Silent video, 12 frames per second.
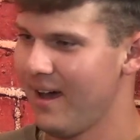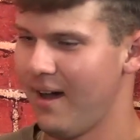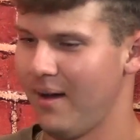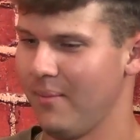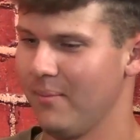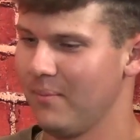
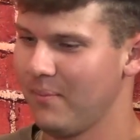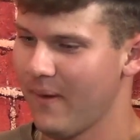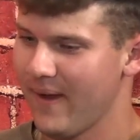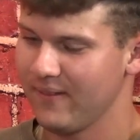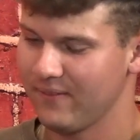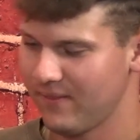
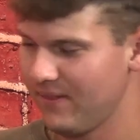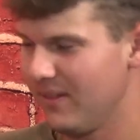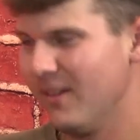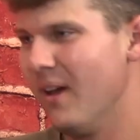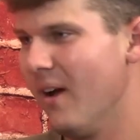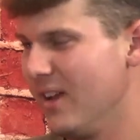But
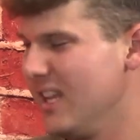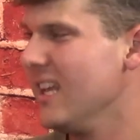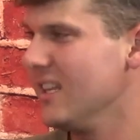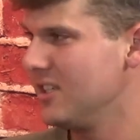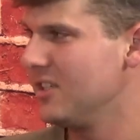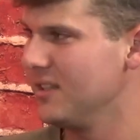no,
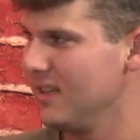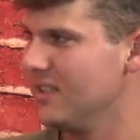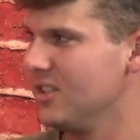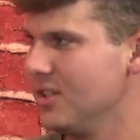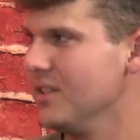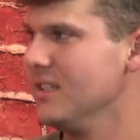it
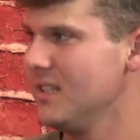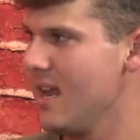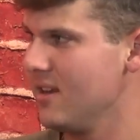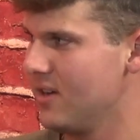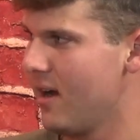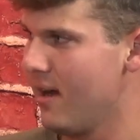should
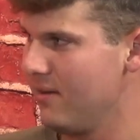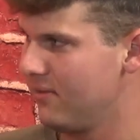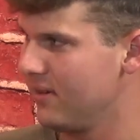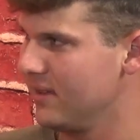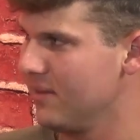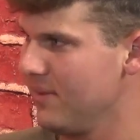stay dry
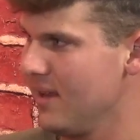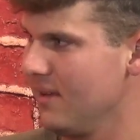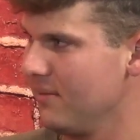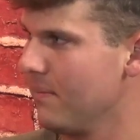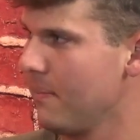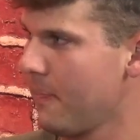for it to be.